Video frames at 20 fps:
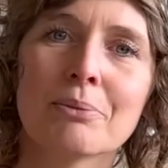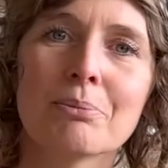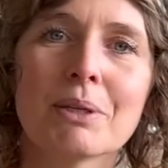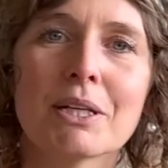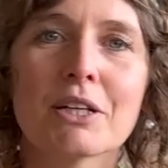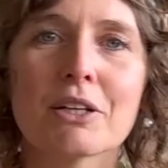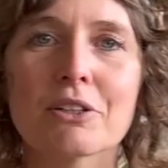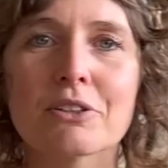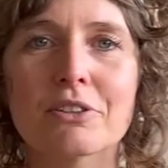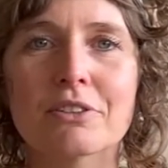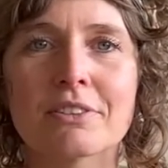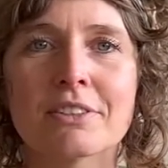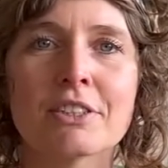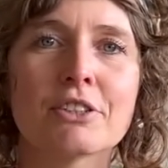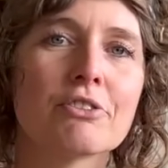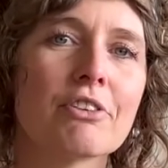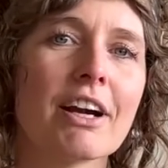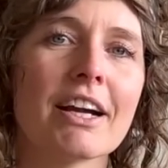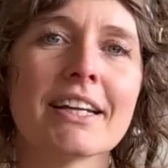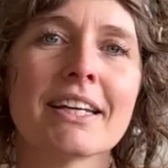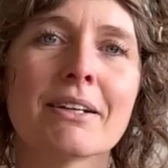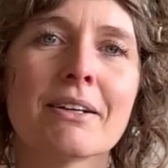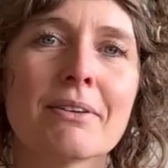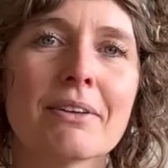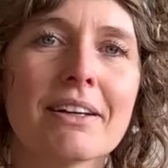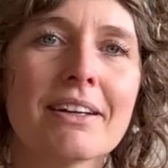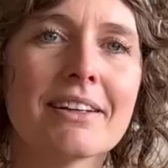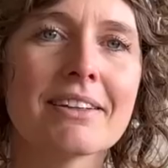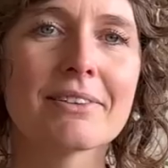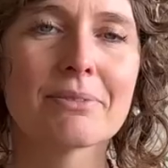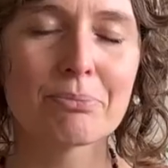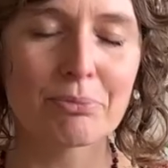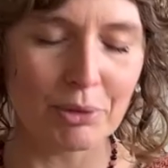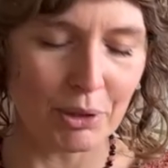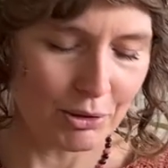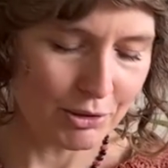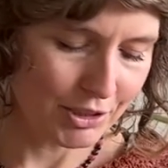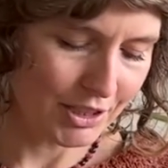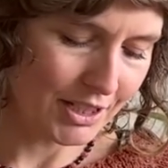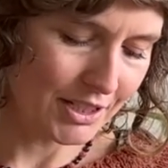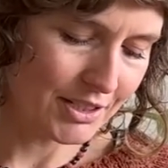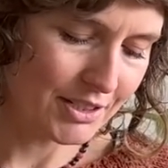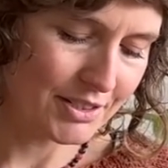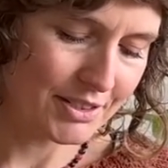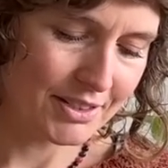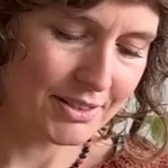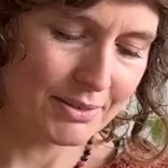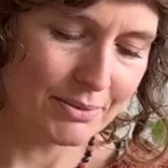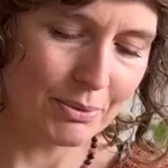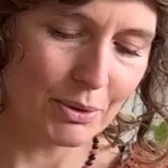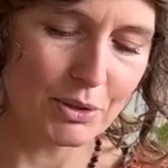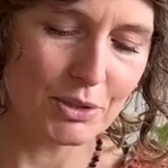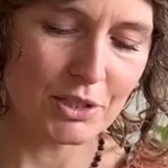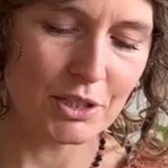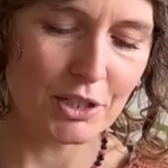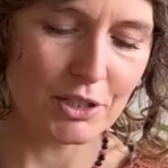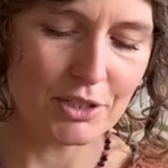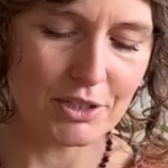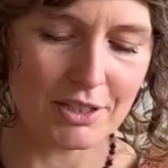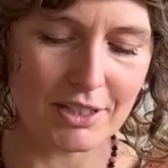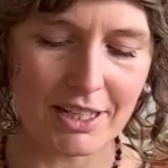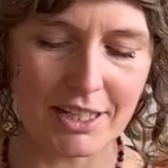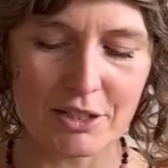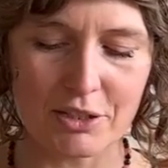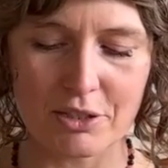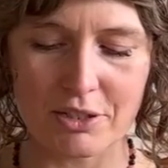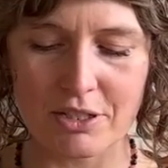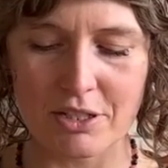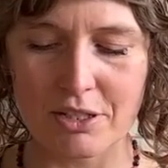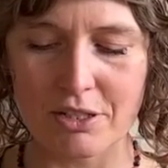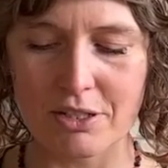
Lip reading: because the drying process was not as